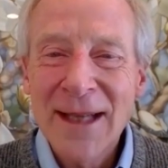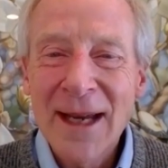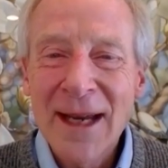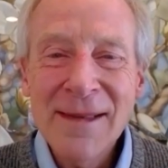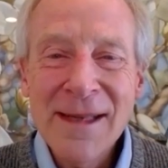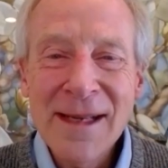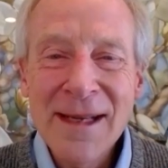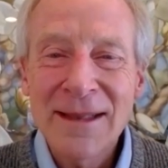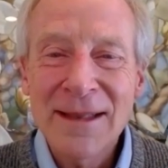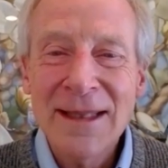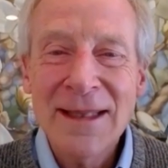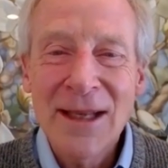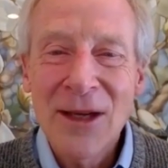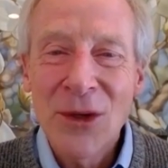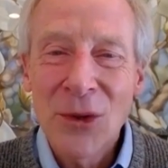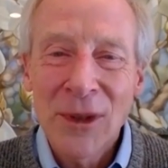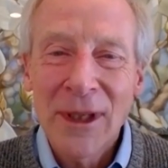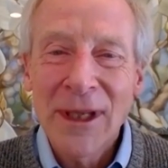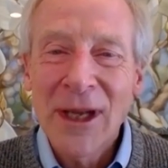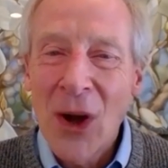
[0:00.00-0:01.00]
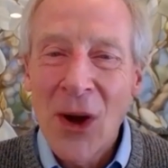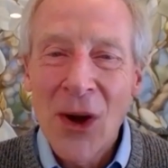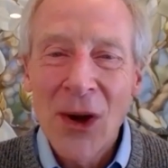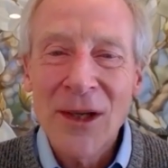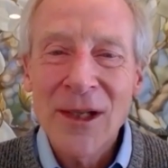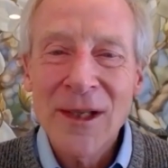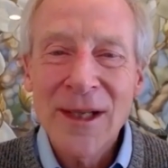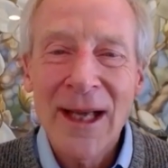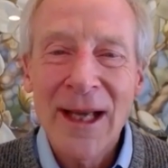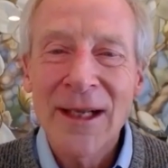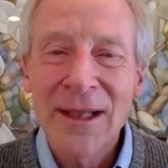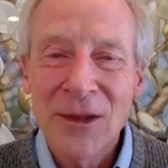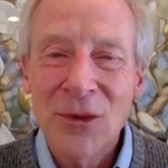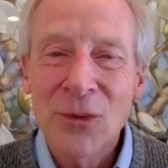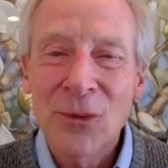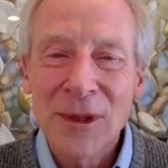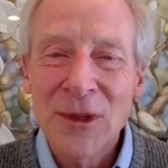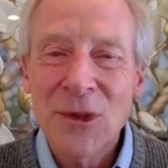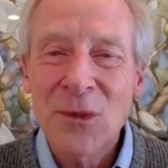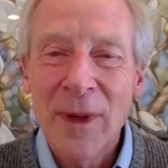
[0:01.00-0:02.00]
I think it's the only hard-headed
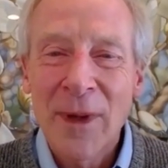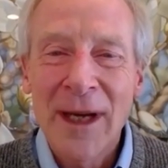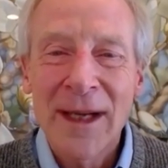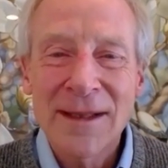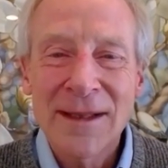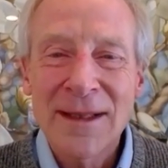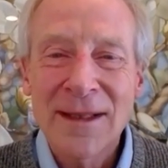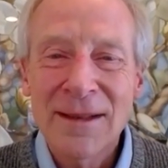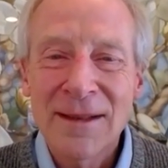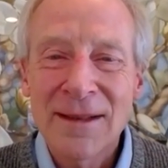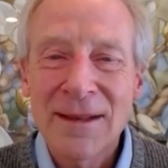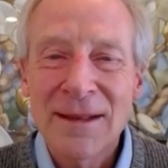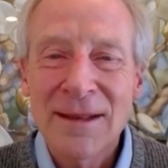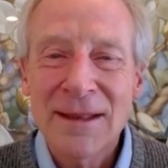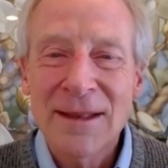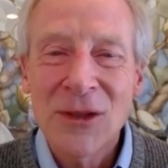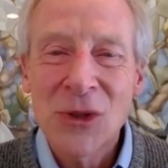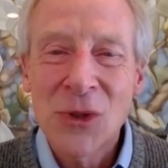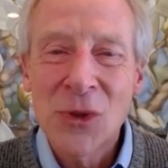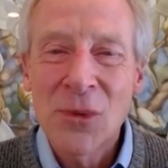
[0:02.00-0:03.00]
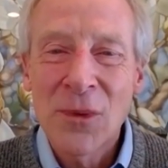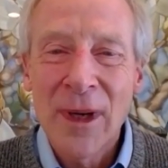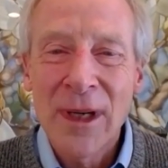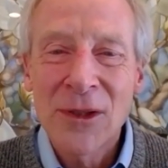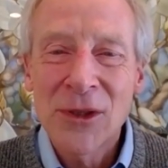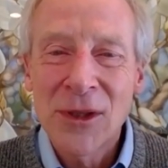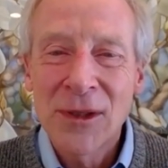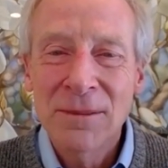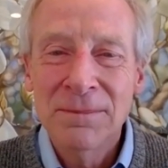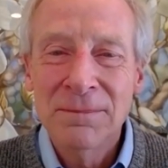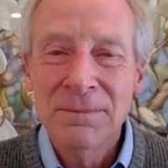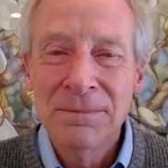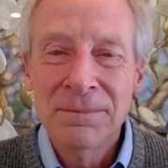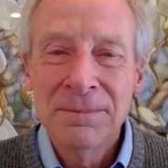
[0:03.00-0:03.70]
response to this situation.